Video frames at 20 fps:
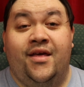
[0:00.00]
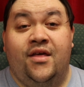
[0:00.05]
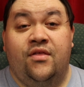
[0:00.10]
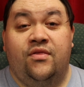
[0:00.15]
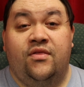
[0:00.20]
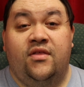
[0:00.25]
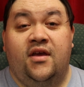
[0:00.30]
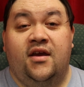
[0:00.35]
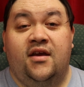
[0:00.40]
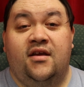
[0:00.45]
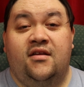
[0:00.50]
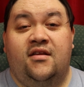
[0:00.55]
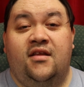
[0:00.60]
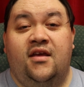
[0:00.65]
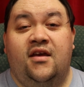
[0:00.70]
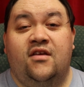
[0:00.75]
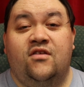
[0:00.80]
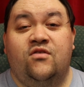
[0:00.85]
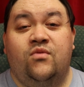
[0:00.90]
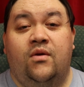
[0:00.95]
The
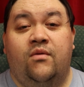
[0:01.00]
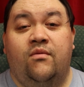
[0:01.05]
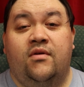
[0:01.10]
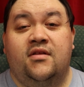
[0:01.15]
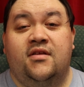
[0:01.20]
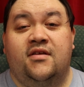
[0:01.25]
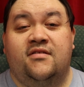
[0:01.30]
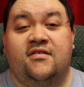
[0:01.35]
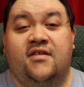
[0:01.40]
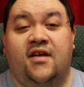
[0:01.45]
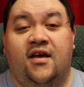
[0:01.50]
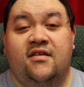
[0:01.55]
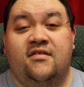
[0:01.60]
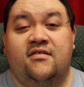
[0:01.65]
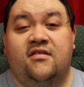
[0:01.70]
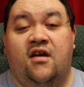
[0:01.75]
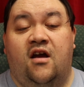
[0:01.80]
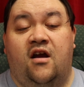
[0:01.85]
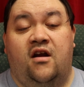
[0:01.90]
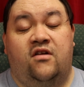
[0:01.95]
ideas we will
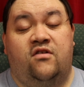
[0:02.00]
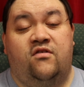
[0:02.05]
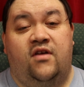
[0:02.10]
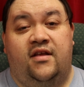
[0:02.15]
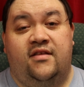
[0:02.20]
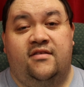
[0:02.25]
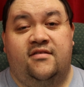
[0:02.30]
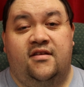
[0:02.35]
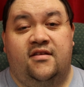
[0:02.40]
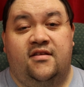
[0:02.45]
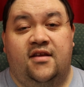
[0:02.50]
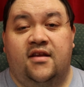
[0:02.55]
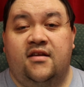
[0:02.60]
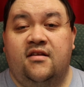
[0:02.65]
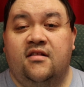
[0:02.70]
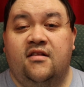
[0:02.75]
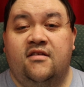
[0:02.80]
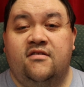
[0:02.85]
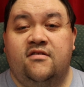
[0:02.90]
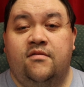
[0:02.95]
discuss are
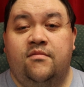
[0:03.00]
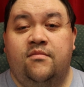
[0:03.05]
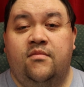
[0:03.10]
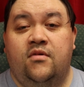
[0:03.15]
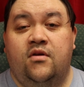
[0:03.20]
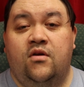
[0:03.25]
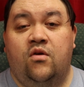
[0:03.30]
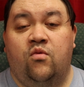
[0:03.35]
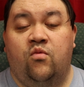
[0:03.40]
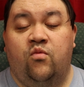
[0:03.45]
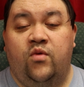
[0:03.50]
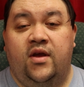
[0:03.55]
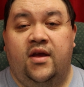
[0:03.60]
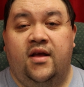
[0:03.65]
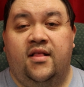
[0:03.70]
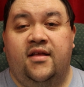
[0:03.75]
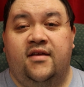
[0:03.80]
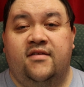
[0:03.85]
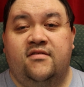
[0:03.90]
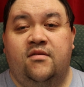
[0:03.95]
transcendentalism,
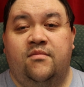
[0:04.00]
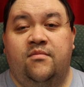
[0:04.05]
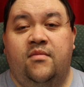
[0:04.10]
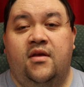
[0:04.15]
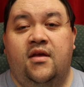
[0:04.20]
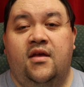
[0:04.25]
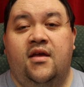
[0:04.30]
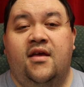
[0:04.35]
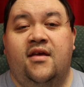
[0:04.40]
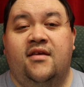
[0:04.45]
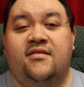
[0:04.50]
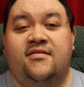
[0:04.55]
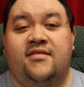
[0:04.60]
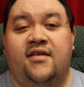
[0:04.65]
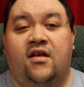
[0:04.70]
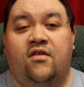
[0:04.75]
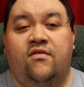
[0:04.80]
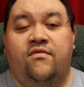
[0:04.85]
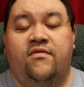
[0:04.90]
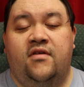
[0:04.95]
realism,
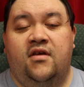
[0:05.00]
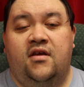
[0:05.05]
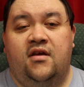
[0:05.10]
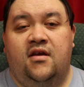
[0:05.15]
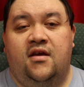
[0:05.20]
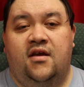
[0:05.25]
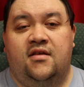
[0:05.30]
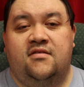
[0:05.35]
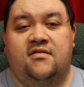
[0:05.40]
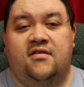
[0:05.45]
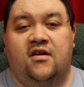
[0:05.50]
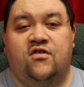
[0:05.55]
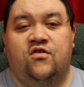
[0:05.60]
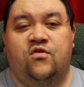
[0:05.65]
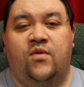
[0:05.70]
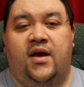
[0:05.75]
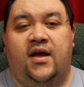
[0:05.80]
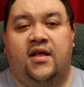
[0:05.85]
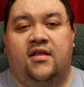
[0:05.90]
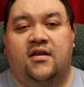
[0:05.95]
self, and
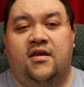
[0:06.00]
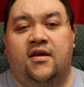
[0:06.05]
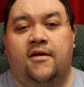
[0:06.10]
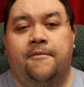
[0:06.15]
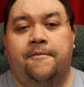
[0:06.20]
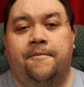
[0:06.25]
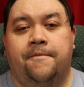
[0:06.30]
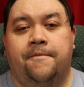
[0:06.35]
sexuality.